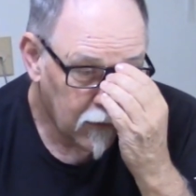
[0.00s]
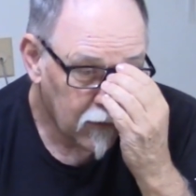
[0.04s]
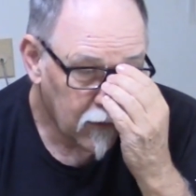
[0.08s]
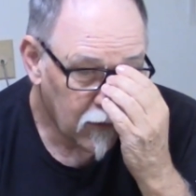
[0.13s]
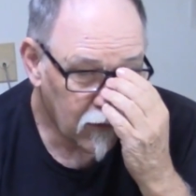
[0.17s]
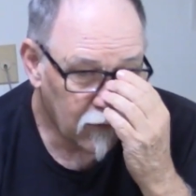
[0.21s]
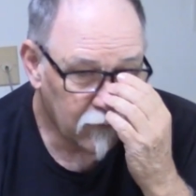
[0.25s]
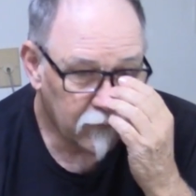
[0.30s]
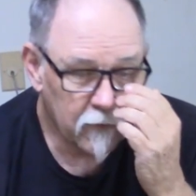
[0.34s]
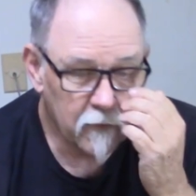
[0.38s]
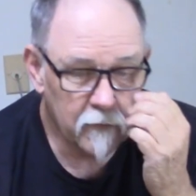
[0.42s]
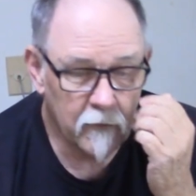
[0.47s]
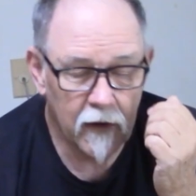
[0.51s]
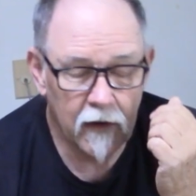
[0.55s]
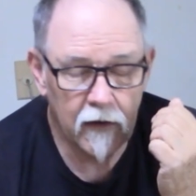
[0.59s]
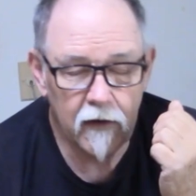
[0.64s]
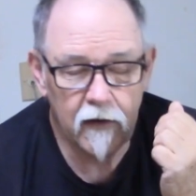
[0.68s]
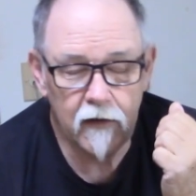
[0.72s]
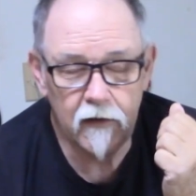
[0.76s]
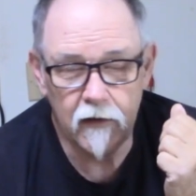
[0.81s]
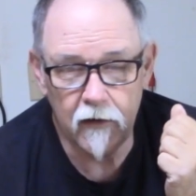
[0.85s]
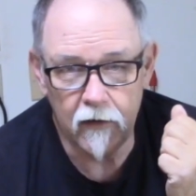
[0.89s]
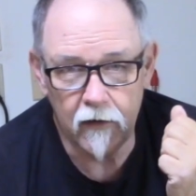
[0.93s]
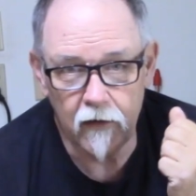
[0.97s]
over
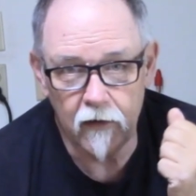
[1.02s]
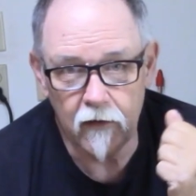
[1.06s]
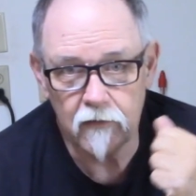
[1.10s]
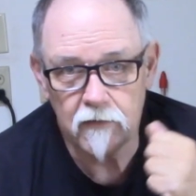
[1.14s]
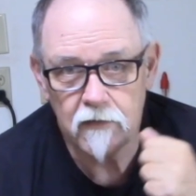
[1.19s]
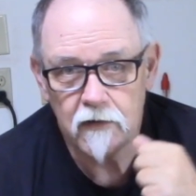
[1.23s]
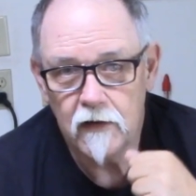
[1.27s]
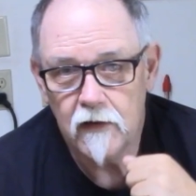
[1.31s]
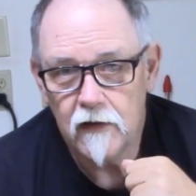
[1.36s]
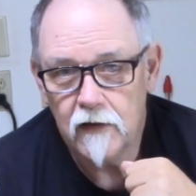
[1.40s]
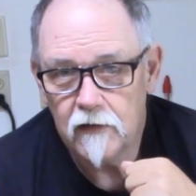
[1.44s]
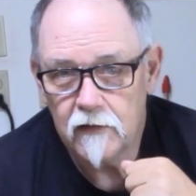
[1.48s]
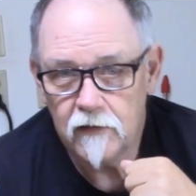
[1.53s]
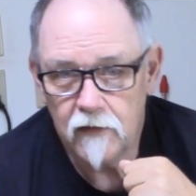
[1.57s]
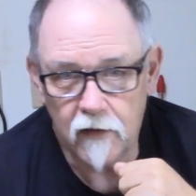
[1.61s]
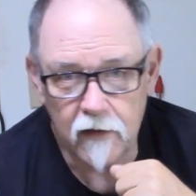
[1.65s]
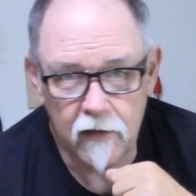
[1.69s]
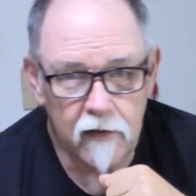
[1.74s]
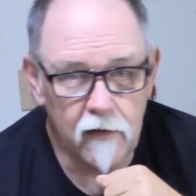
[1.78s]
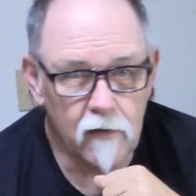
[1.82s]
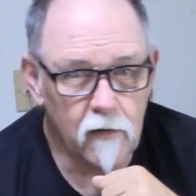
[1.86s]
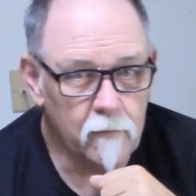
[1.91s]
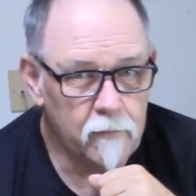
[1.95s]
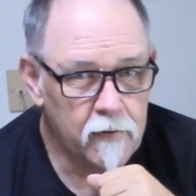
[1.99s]
many years to
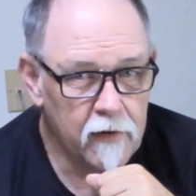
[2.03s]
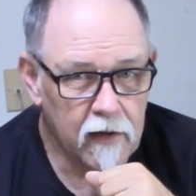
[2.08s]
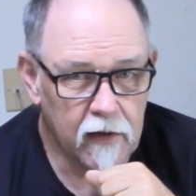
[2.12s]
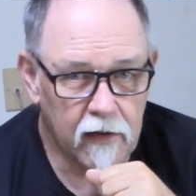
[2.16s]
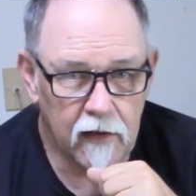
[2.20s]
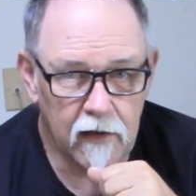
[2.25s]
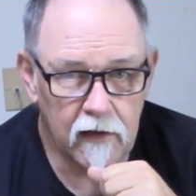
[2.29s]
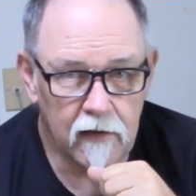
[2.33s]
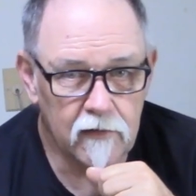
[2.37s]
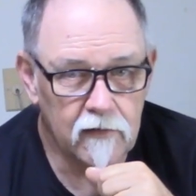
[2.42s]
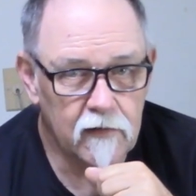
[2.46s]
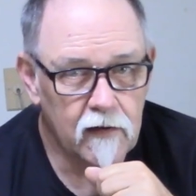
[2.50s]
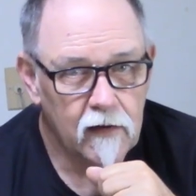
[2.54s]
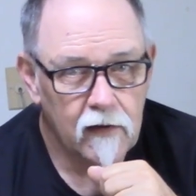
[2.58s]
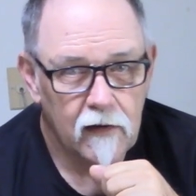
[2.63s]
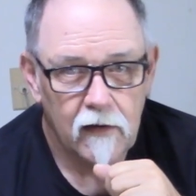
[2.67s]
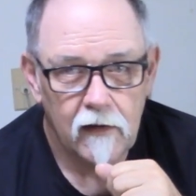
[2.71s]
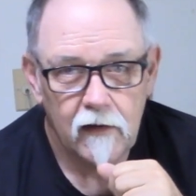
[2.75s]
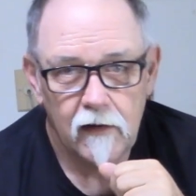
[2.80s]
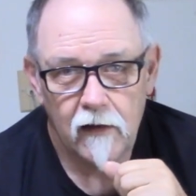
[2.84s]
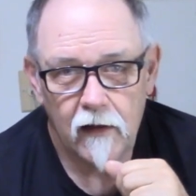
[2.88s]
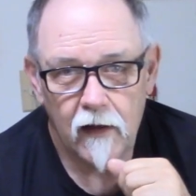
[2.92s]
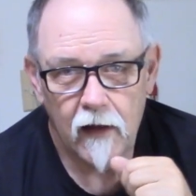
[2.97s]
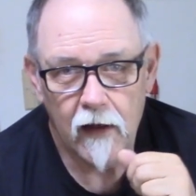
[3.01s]
kill piggies
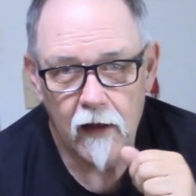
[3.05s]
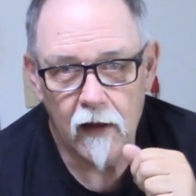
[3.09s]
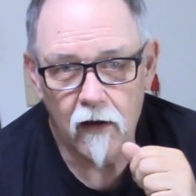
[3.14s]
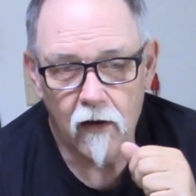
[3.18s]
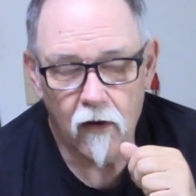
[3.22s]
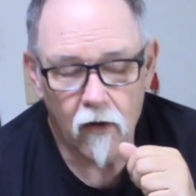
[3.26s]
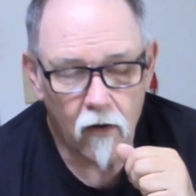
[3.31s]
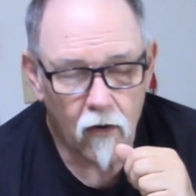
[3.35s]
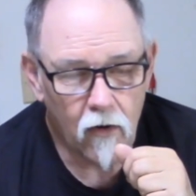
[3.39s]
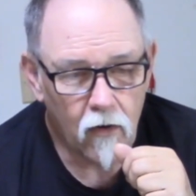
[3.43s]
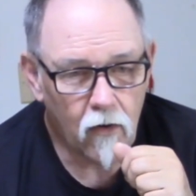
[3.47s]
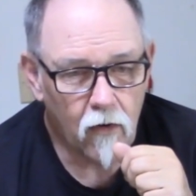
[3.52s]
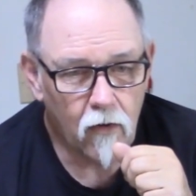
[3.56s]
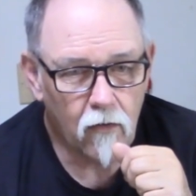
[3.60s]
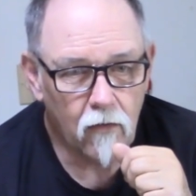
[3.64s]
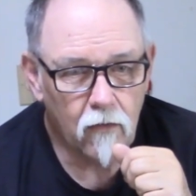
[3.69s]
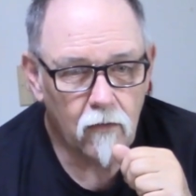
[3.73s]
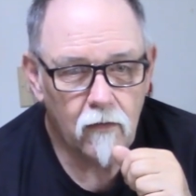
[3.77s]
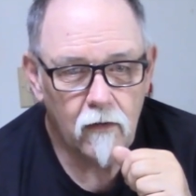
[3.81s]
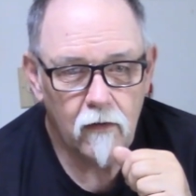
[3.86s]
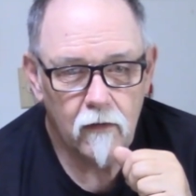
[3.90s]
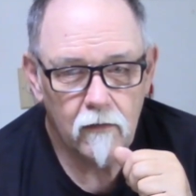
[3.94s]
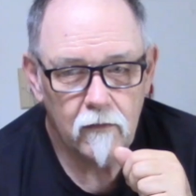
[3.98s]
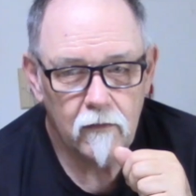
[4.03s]
at all
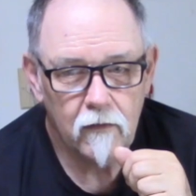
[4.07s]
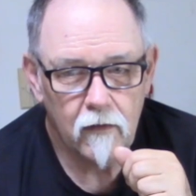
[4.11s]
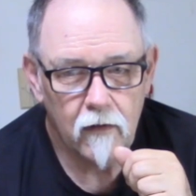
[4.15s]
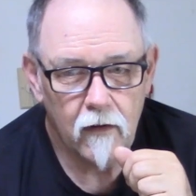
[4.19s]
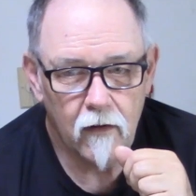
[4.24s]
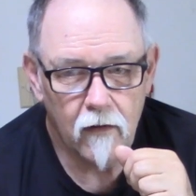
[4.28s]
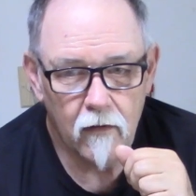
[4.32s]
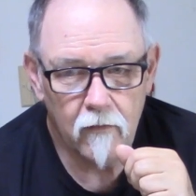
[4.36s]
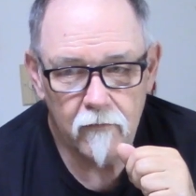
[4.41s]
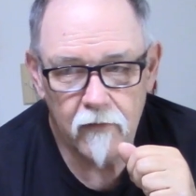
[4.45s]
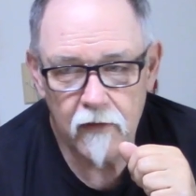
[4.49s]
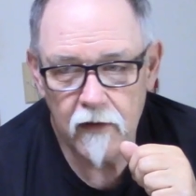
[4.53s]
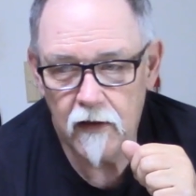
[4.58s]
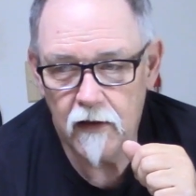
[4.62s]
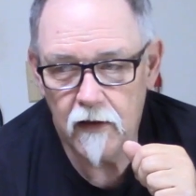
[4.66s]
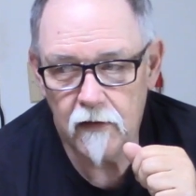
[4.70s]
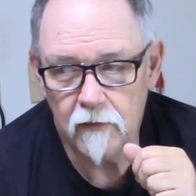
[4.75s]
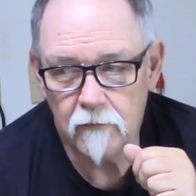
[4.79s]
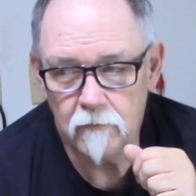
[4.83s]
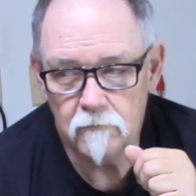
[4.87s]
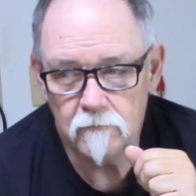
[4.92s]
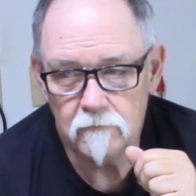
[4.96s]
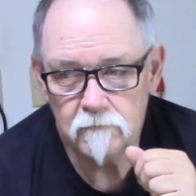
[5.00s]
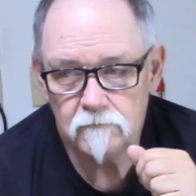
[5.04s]
of
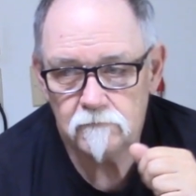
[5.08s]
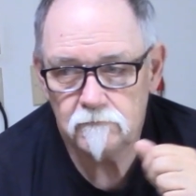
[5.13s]
the